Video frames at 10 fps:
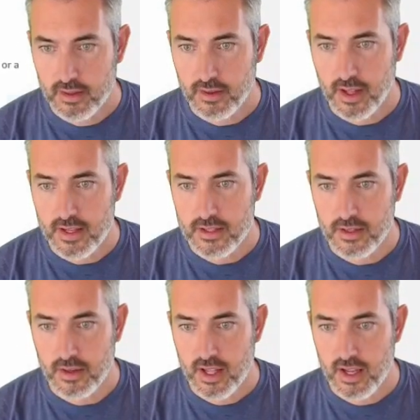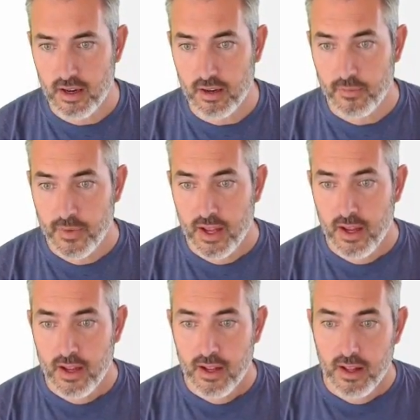Okay, so here,
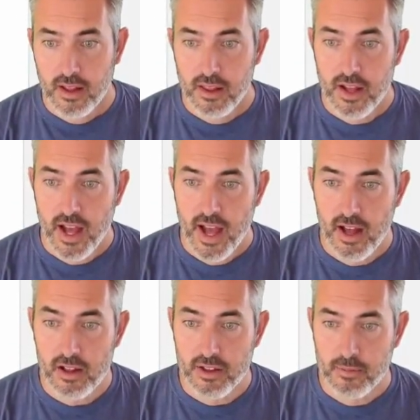the health,